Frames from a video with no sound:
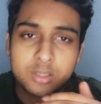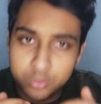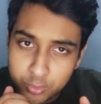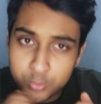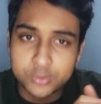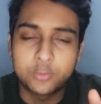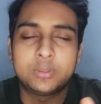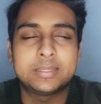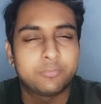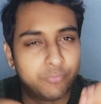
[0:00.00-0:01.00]
Go
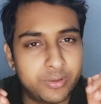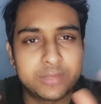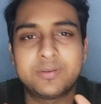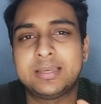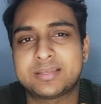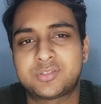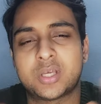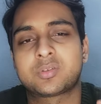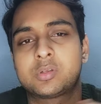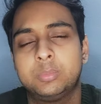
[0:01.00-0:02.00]
slowly, very less
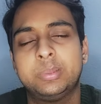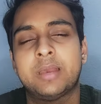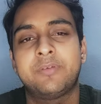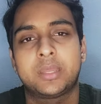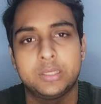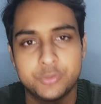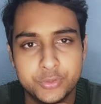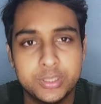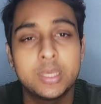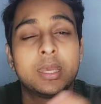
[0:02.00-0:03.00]
chance to be having an
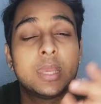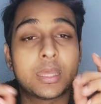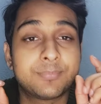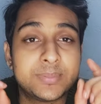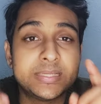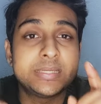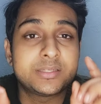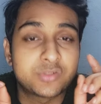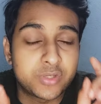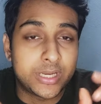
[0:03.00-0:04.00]
injury. And
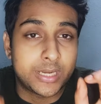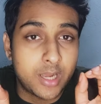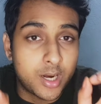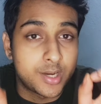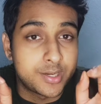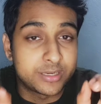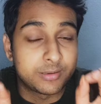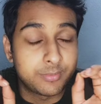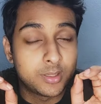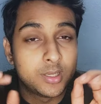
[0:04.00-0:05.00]
please train
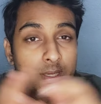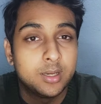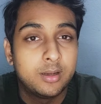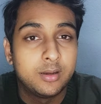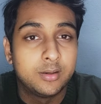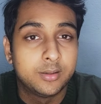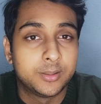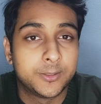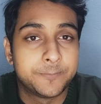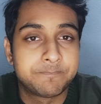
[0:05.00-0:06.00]
under
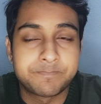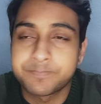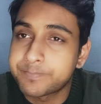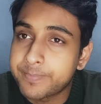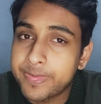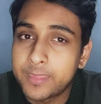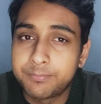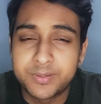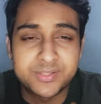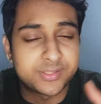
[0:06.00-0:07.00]
a
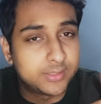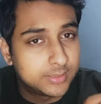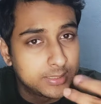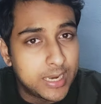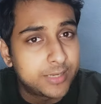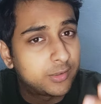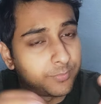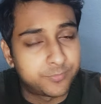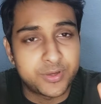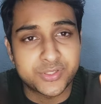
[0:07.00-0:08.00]
personal guide or
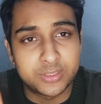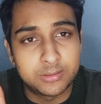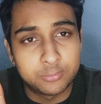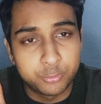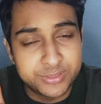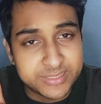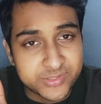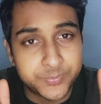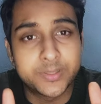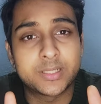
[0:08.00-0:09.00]
professional who is
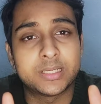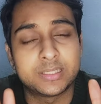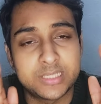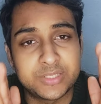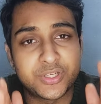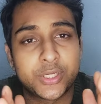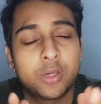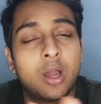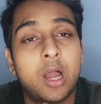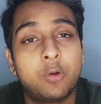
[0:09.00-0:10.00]
expert in teaching you
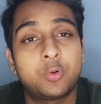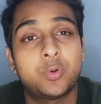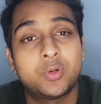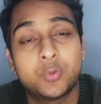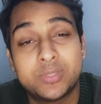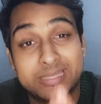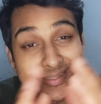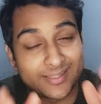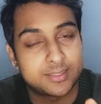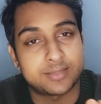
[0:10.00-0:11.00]
how to do the
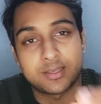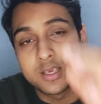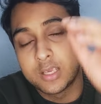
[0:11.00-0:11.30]
exercise.